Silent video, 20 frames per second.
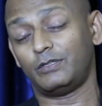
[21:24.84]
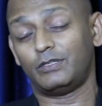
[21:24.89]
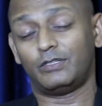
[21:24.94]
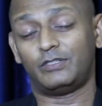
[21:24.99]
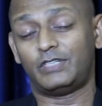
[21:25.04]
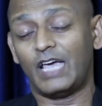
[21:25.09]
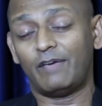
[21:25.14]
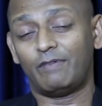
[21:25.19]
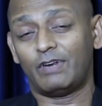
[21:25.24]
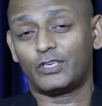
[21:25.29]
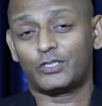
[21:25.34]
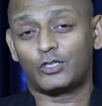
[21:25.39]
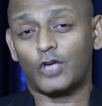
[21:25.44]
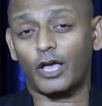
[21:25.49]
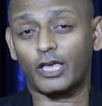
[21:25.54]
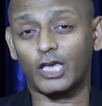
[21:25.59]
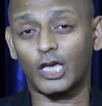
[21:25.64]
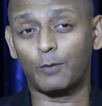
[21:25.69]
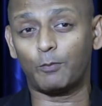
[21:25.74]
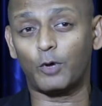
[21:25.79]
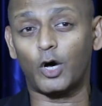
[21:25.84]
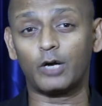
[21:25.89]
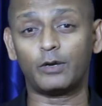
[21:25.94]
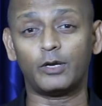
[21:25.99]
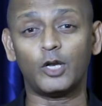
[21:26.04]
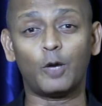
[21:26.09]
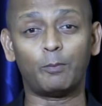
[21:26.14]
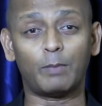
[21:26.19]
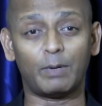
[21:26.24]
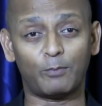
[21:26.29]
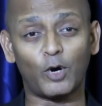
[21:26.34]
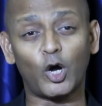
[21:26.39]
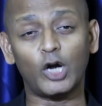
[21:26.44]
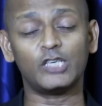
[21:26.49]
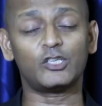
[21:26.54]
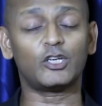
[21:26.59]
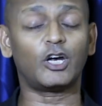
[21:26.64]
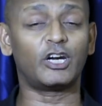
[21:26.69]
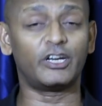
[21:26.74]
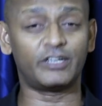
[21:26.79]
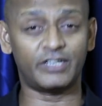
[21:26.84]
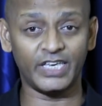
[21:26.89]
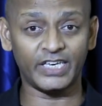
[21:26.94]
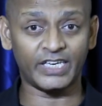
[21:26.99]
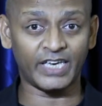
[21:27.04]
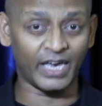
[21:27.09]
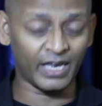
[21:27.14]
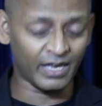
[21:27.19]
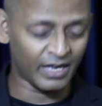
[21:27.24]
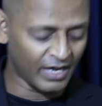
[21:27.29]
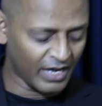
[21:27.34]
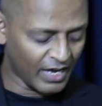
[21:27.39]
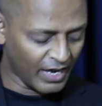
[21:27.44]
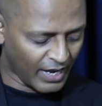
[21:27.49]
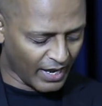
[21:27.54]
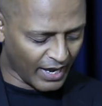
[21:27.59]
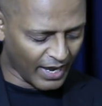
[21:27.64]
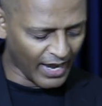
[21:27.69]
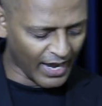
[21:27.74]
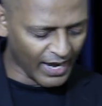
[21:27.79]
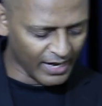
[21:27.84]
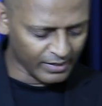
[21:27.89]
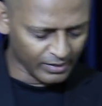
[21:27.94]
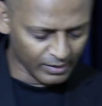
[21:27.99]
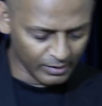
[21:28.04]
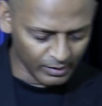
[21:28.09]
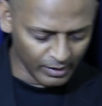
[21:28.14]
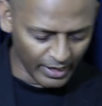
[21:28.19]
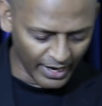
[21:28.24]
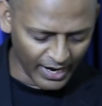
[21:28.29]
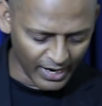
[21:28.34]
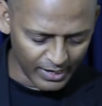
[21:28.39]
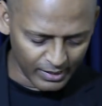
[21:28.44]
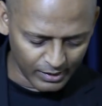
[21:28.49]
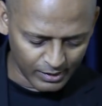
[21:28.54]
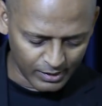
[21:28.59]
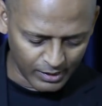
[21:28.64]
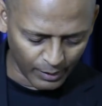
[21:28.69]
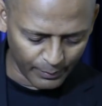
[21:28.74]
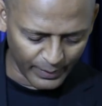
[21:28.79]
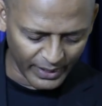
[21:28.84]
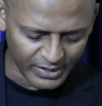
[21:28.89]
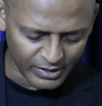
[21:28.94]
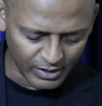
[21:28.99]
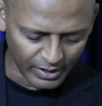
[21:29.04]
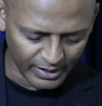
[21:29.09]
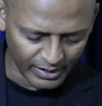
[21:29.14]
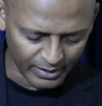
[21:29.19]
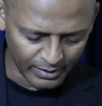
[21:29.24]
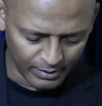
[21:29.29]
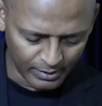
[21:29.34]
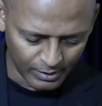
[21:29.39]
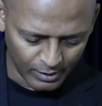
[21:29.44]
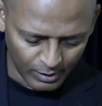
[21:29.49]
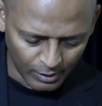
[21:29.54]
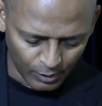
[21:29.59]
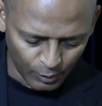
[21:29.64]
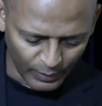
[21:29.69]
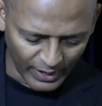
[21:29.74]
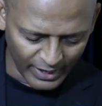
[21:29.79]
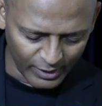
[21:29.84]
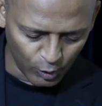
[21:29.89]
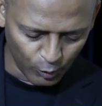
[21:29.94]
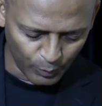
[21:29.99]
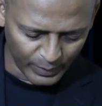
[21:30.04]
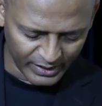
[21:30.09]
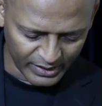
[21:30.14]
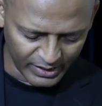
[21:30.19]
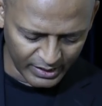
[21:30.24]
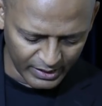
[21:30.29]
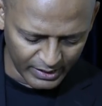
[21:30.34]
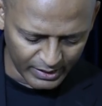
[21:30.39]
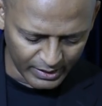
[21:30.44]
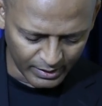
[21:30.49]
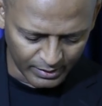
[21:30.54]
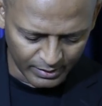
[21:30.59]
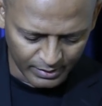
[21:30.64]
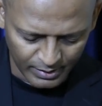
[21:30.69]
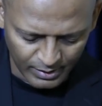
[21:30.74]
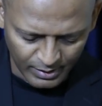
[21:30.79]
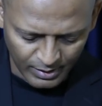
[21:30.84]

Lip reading: David is talking about, no, my body is not going to decay. And correctly, right over here,